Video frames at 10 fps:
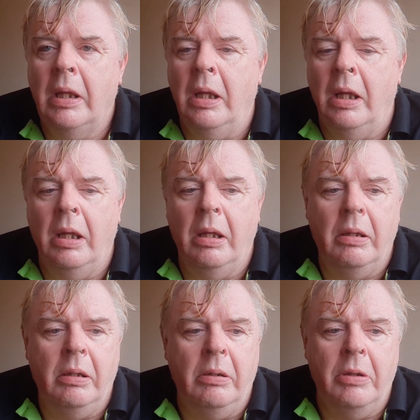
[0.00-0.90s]

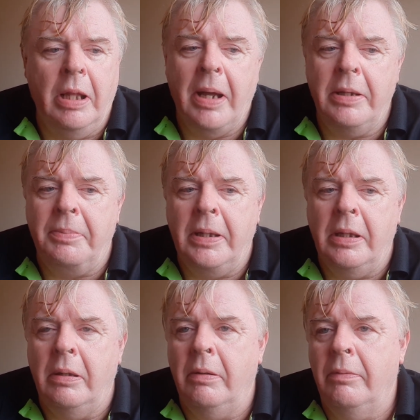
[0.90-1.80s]
You know, they might
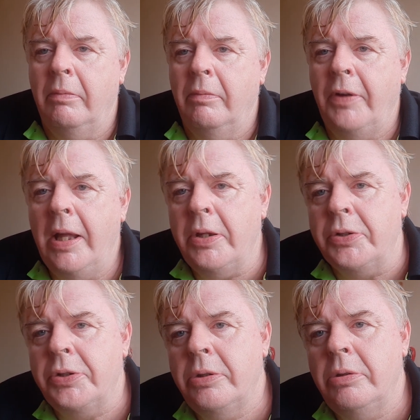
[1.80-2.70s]
be
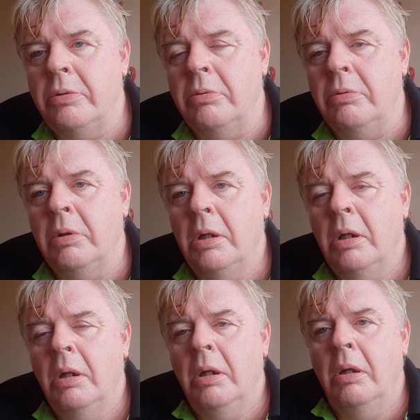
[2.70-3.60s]
fathers to,
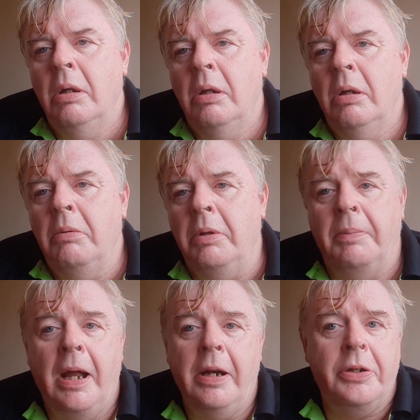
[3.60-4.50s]
their
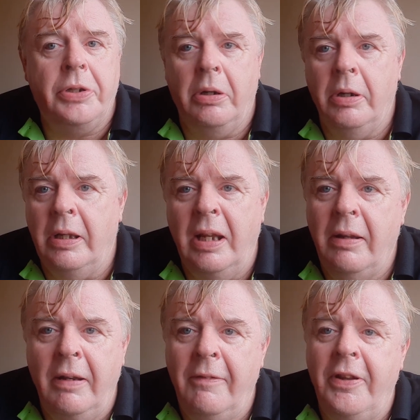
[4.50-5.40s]
partners are
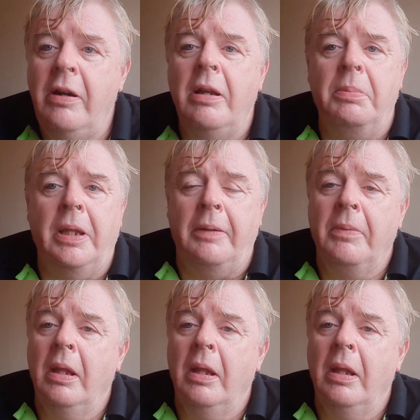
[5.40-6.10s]
invariably